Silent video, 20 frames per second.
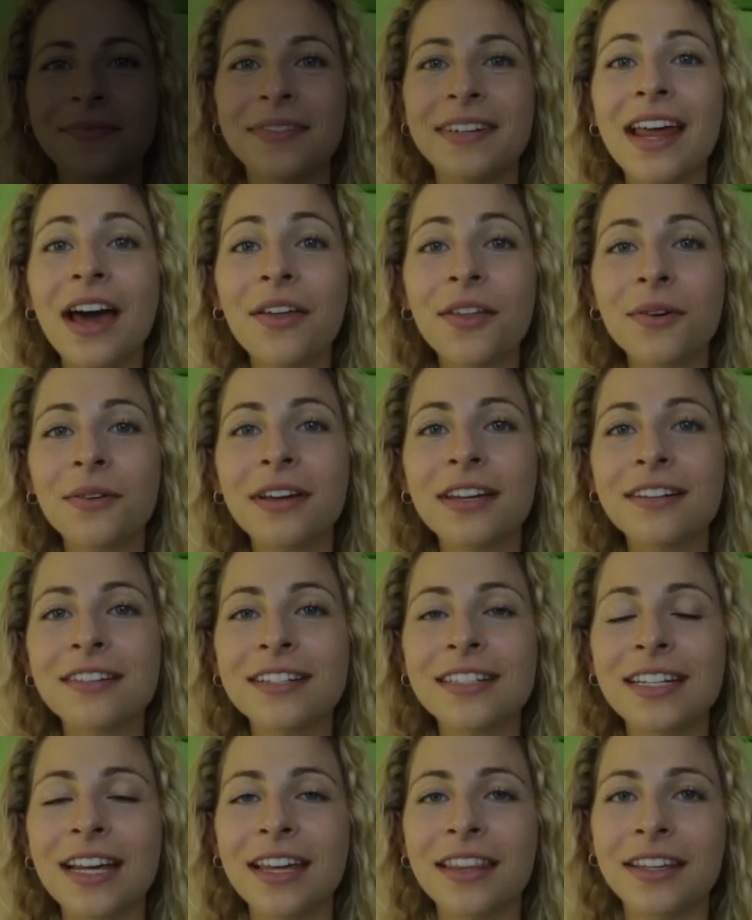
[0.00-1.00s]
Now that we
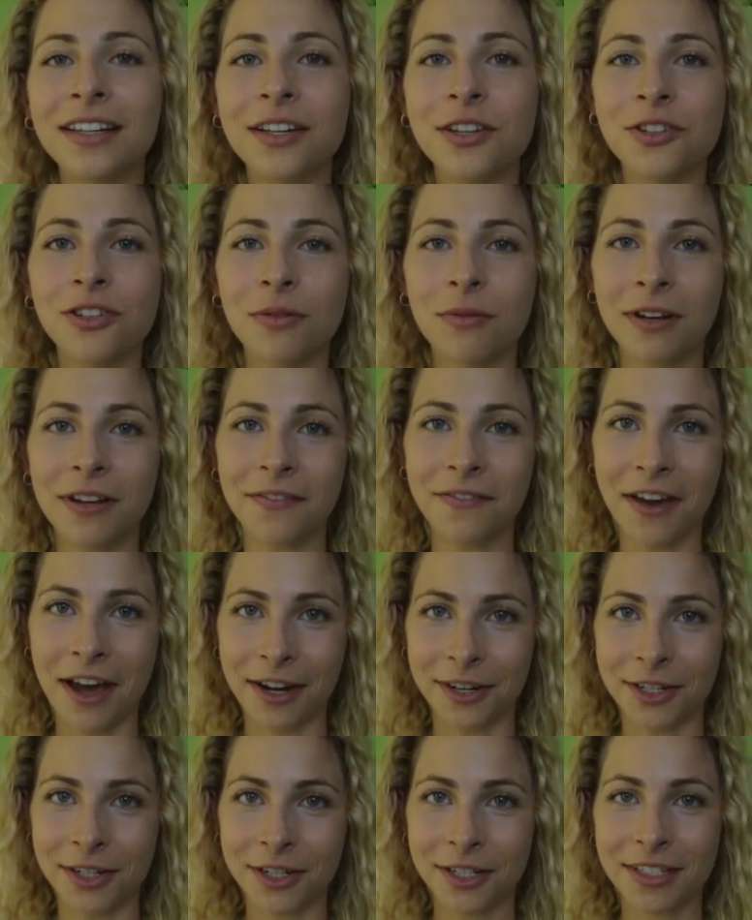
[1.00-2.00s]
understand the contributing
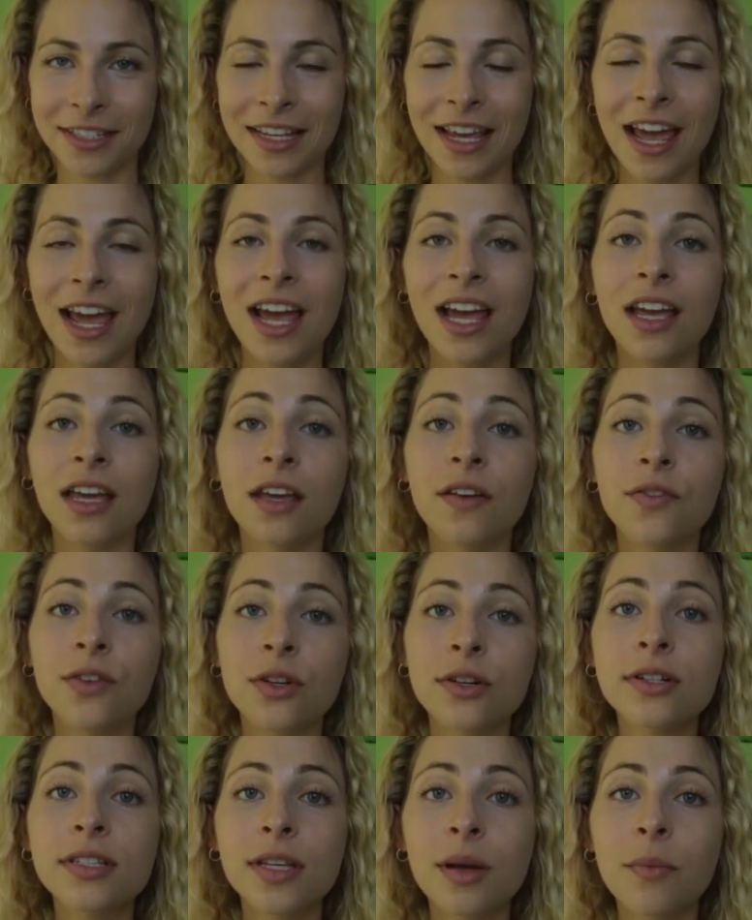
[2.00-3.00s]
factors, if
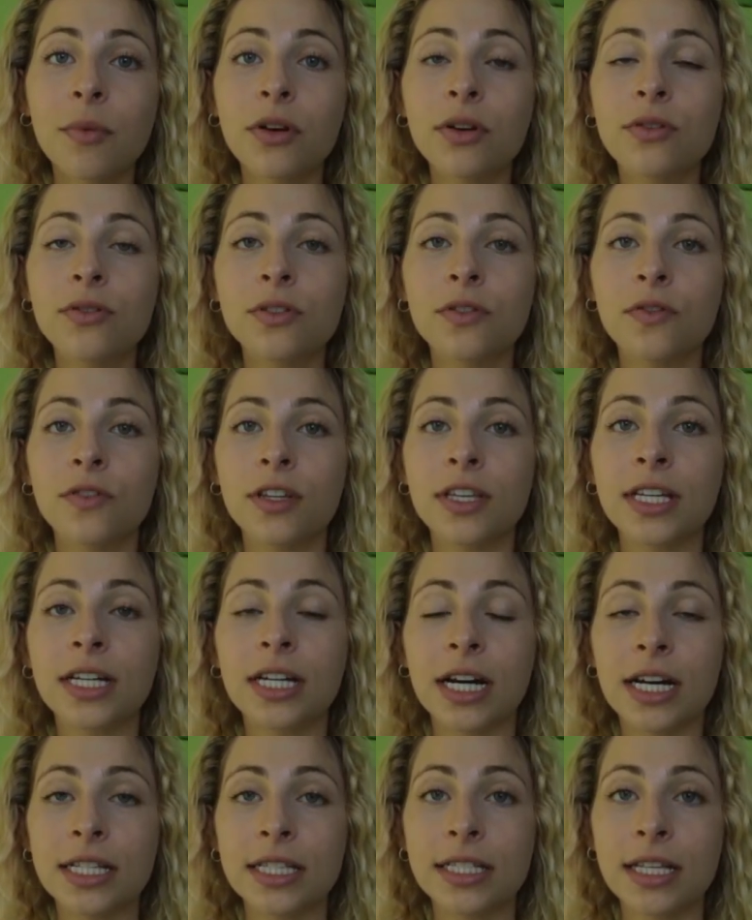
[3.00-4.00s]
you're someone who's
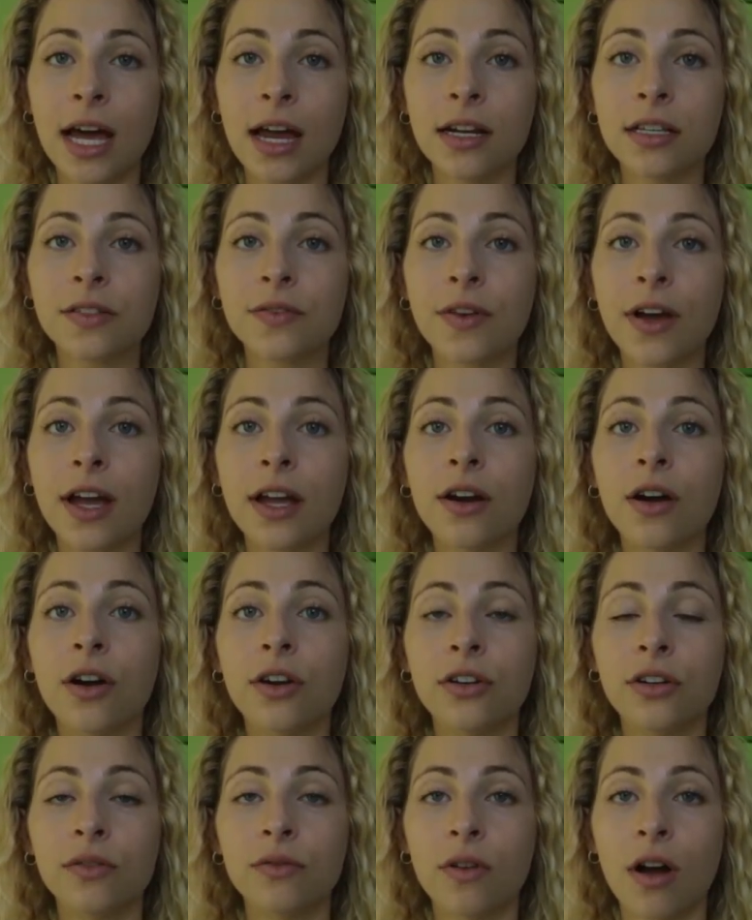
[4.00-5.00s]
feeling unsatisfied
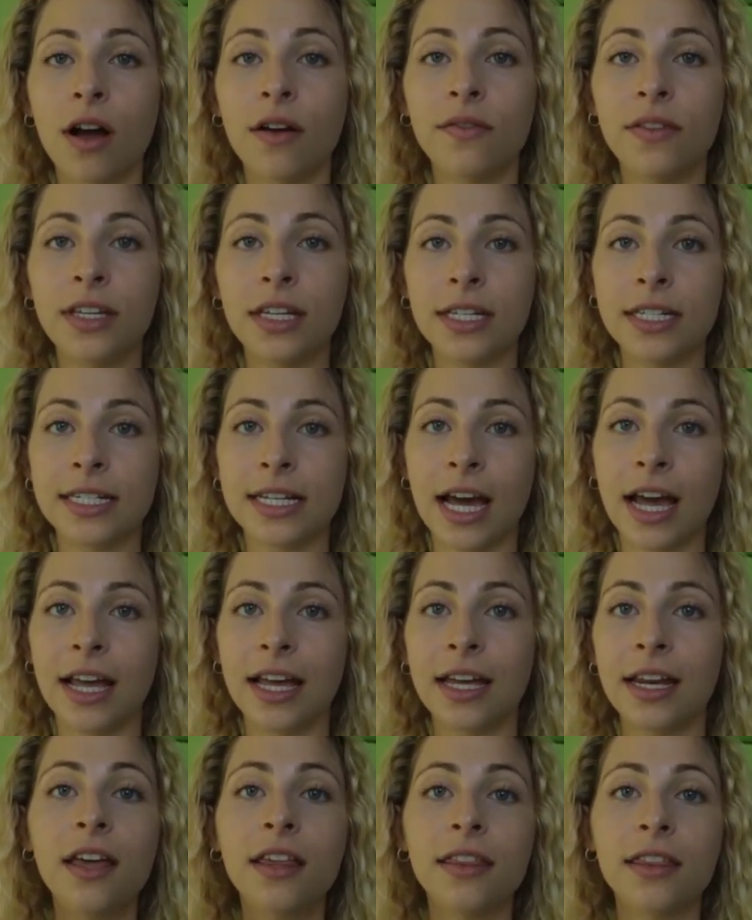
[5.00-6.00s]
on your raw vegan
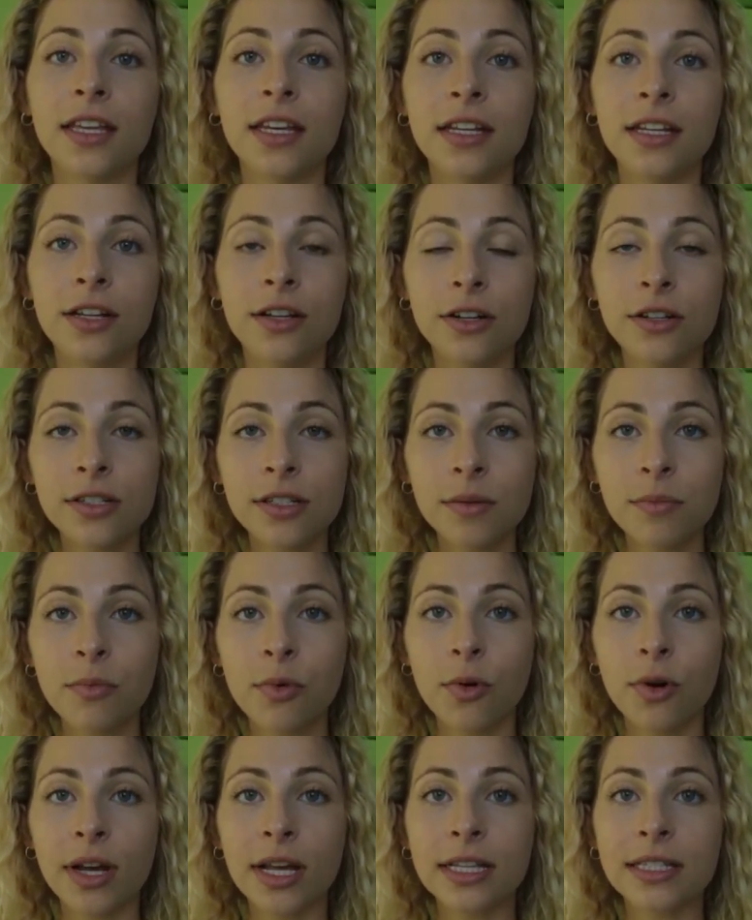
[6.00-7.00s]
diet, then here are some
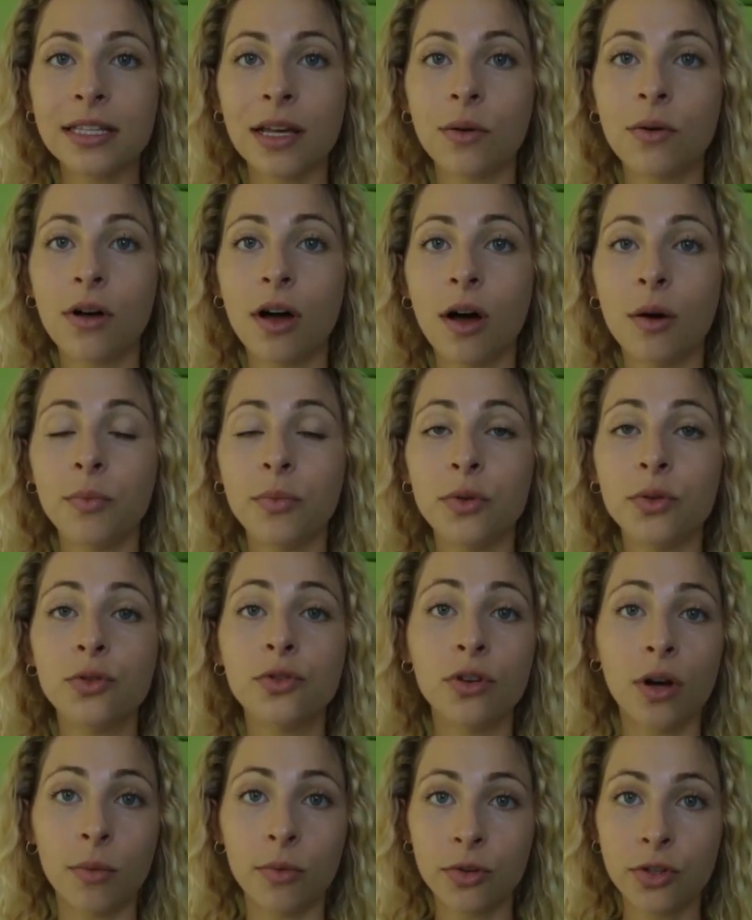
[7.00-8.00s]
points that will help you
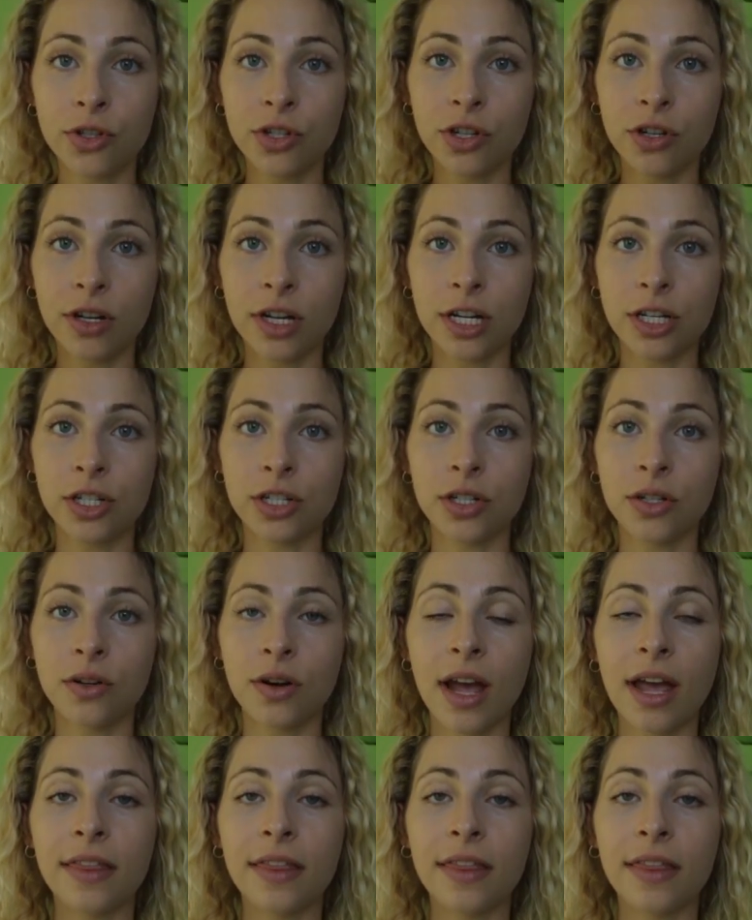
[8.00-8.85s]
troubleshoot your issue.